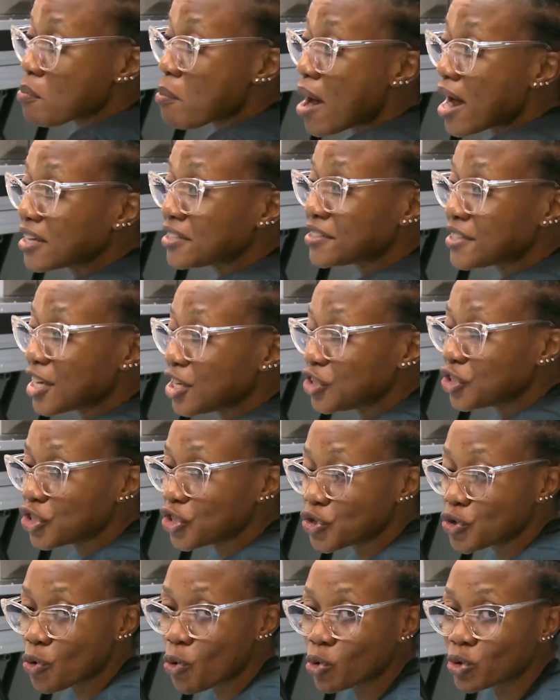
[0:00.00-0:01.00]
my station,
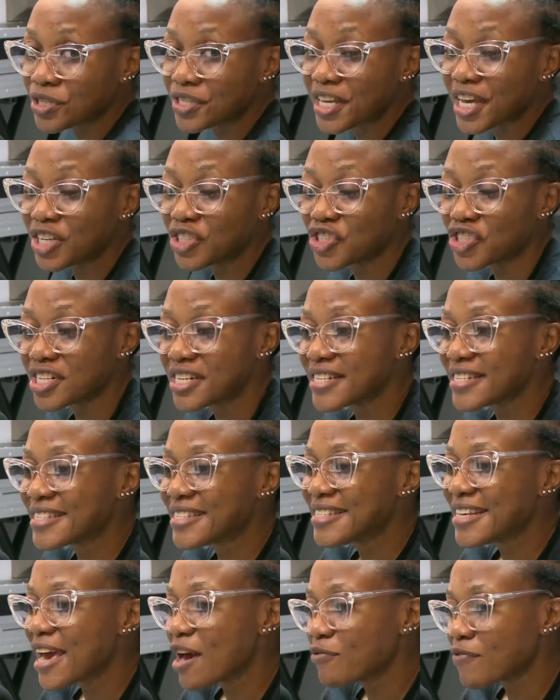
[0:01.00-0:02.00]
your station,
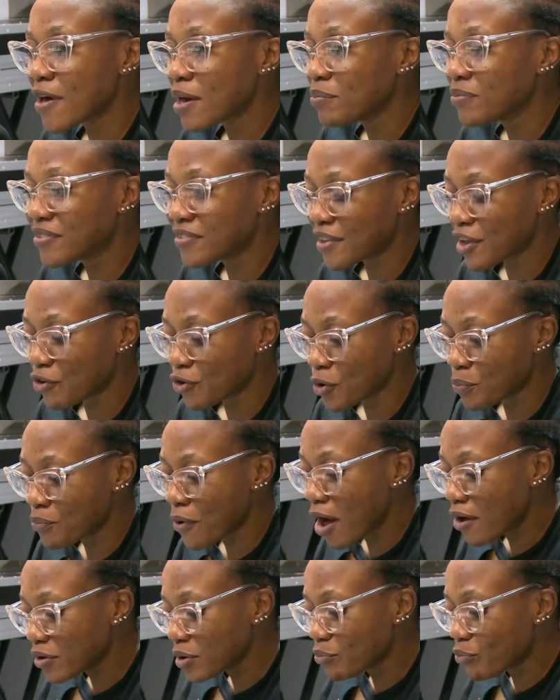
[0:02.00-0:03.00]
ZiFM Stereo,
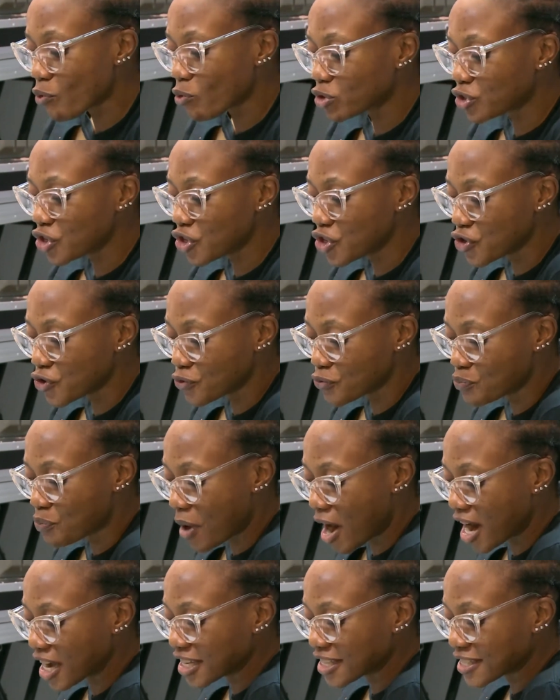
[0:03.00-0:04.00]
proudly brought to you
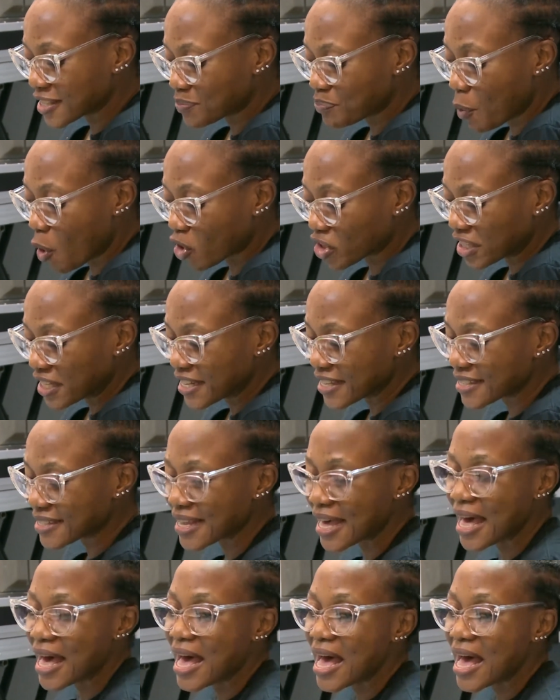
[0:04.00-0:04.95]
by Spotless.